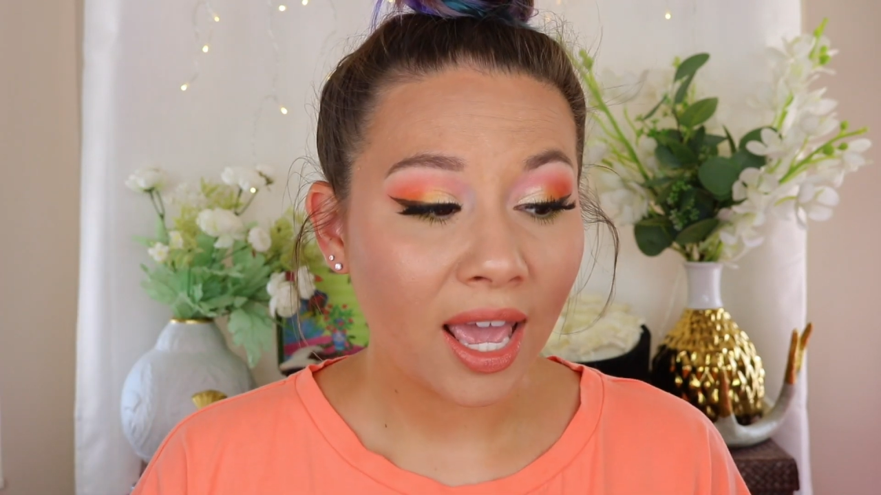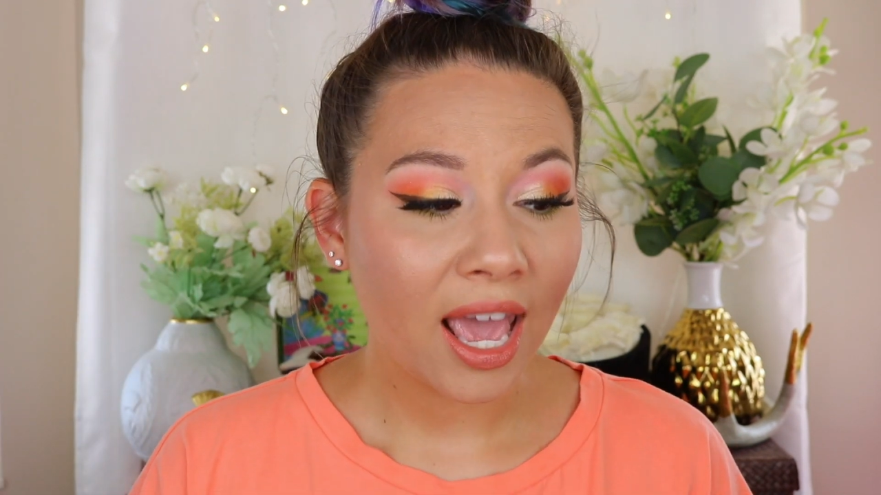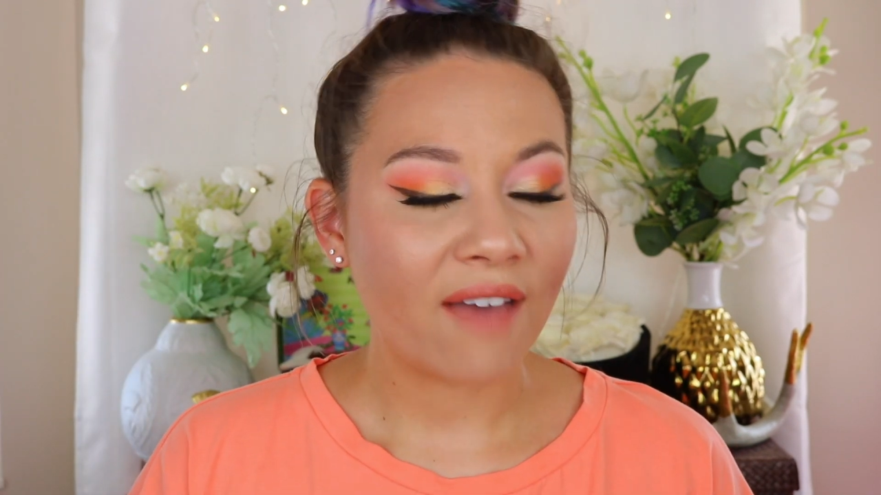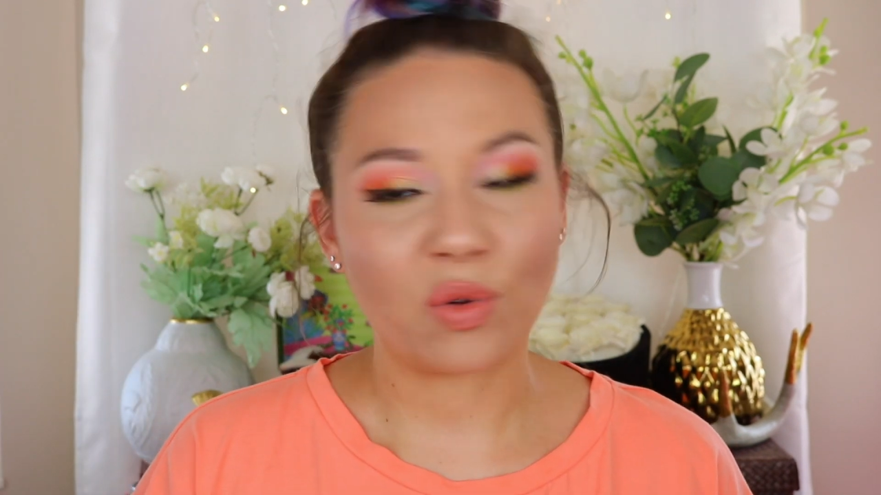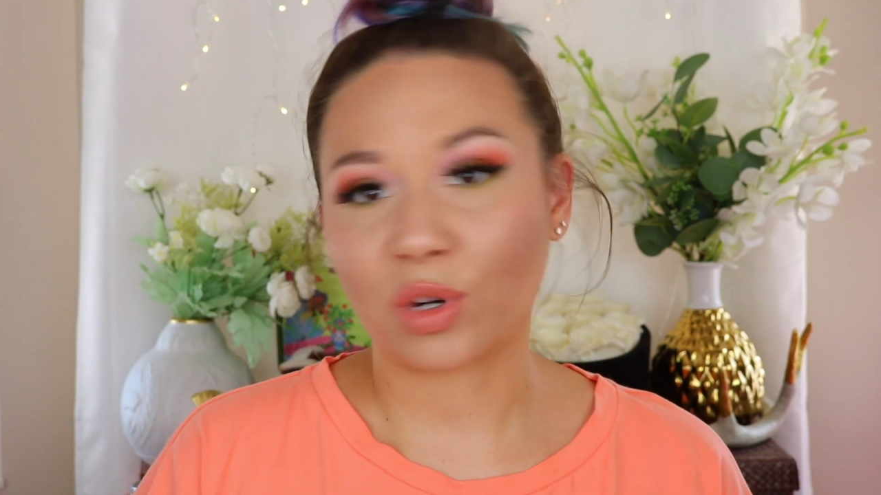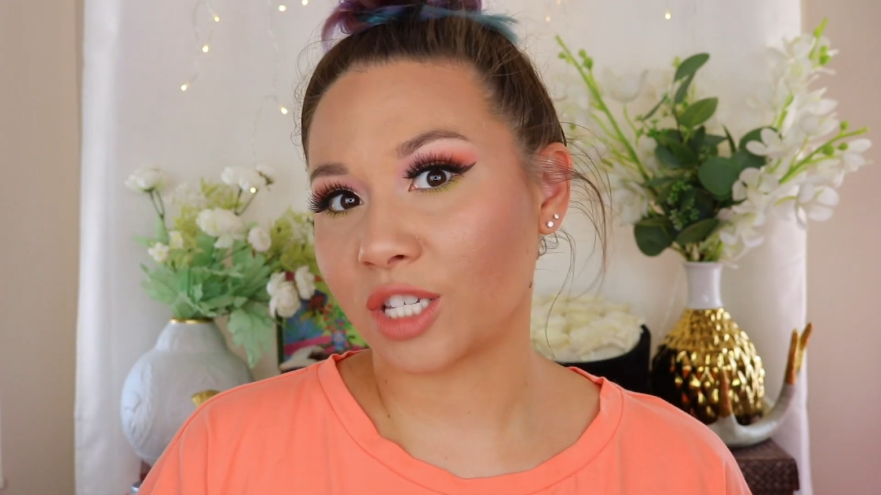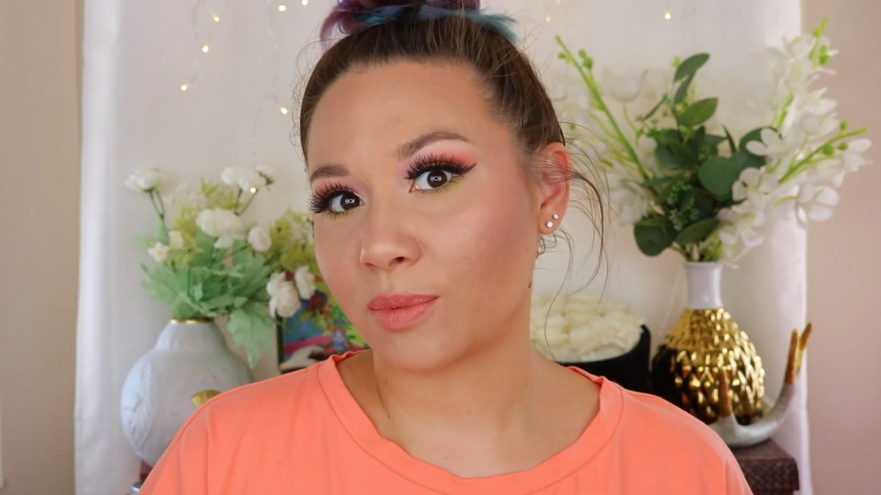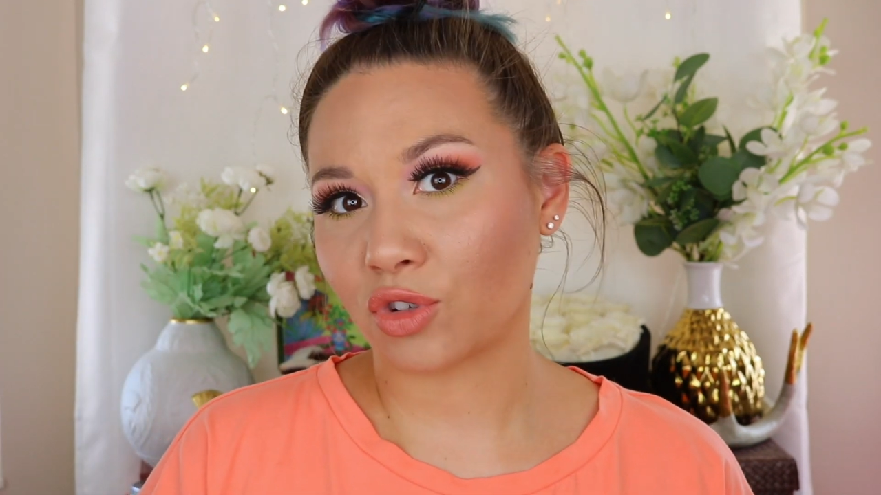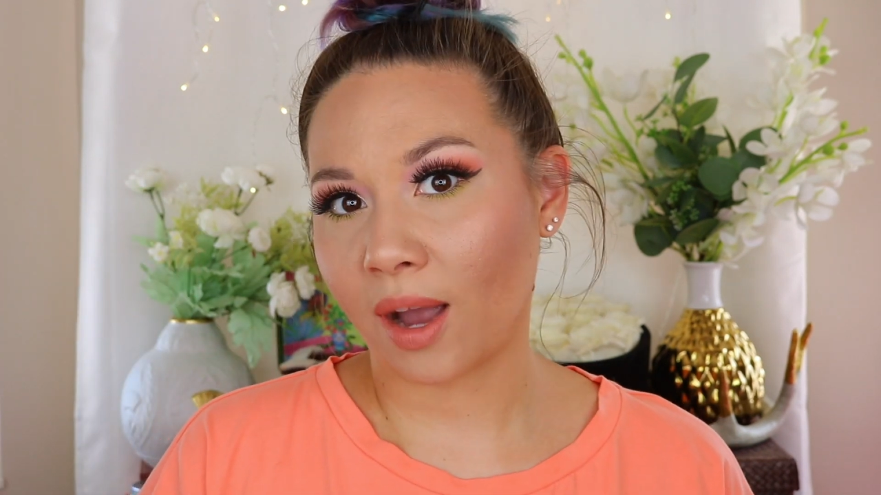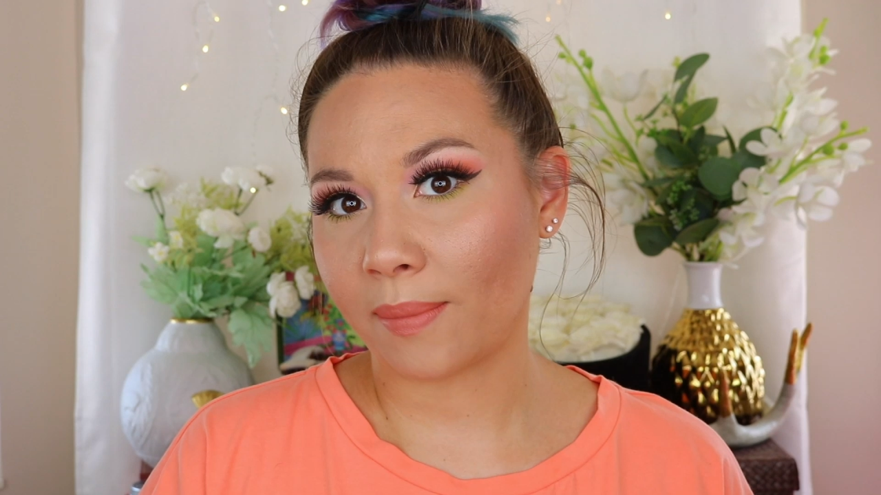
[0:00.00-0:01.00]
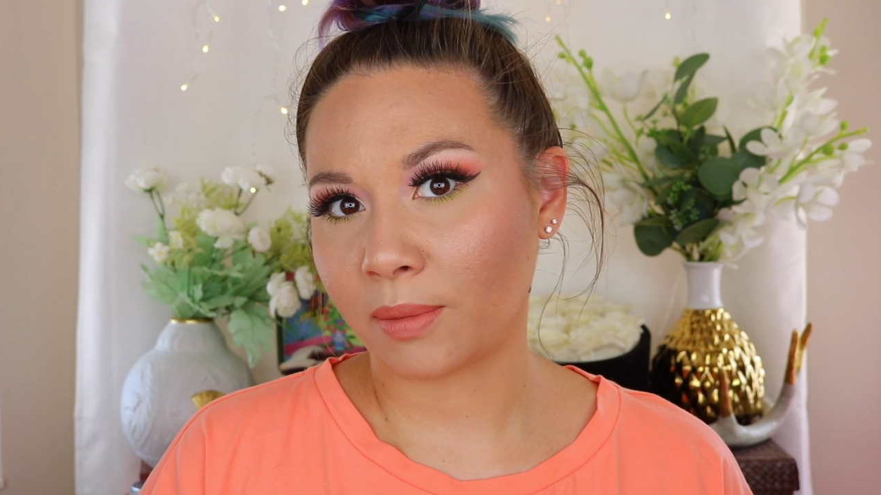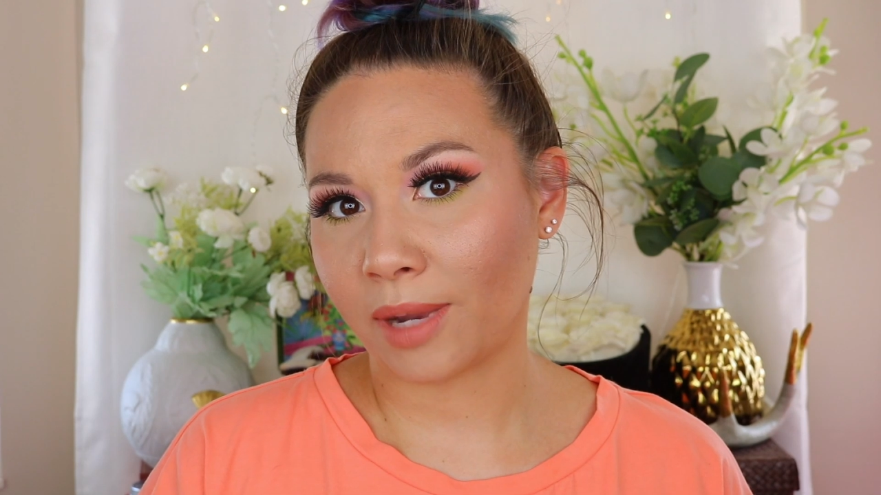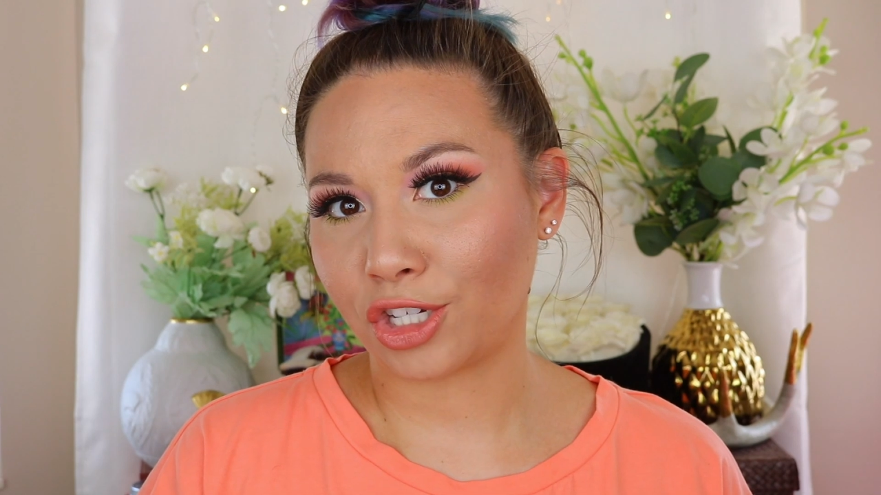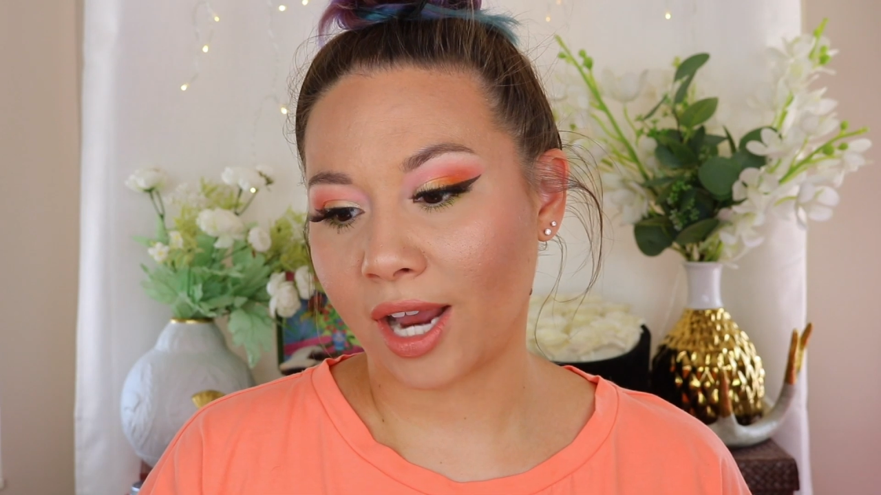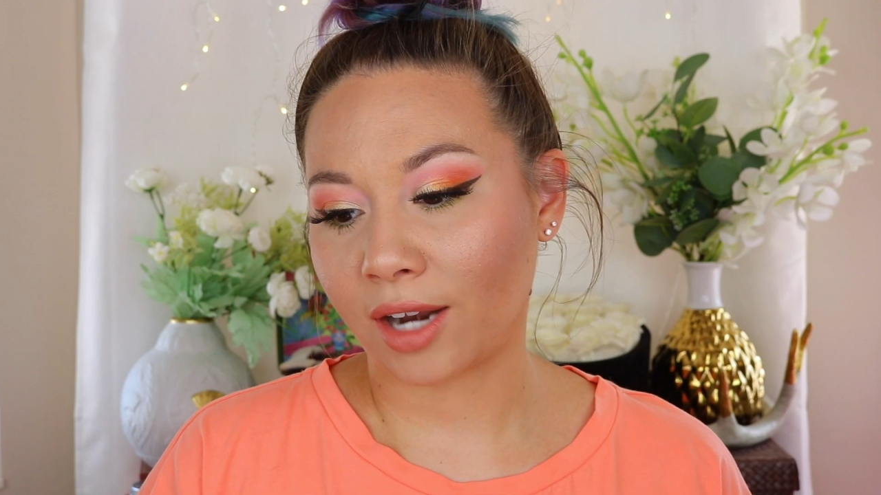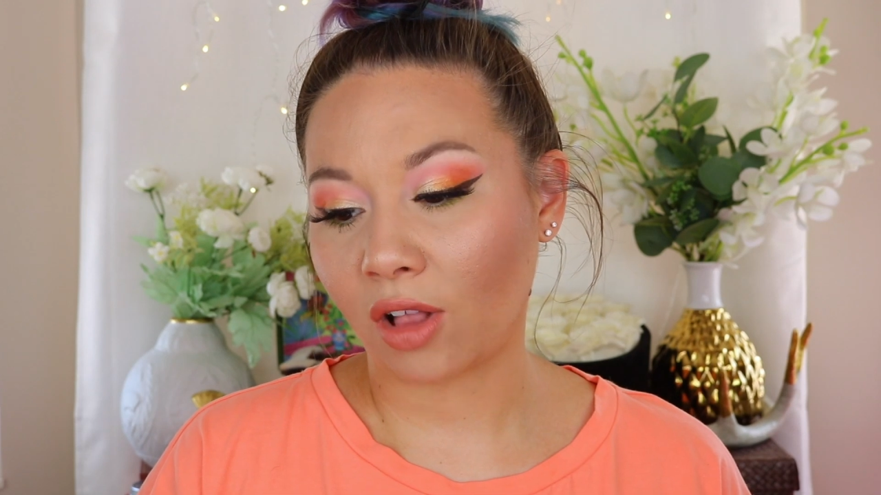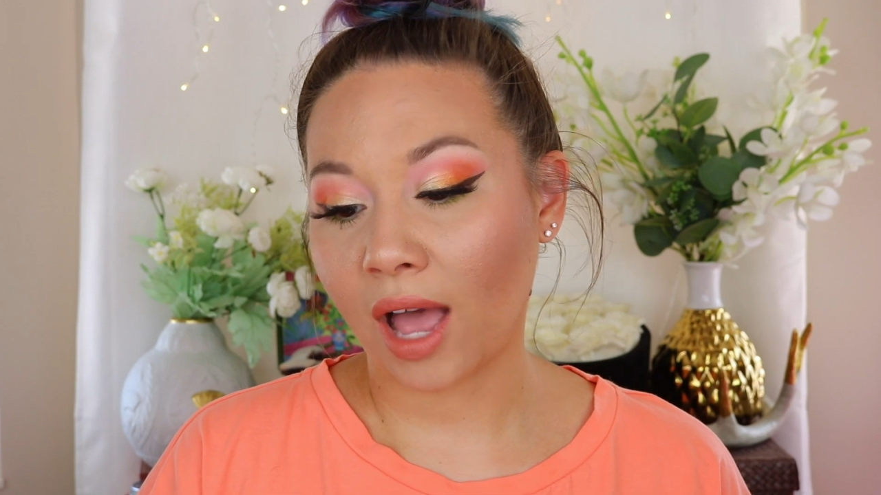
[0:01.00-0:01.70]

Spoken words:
If you want to subscribe to my channel,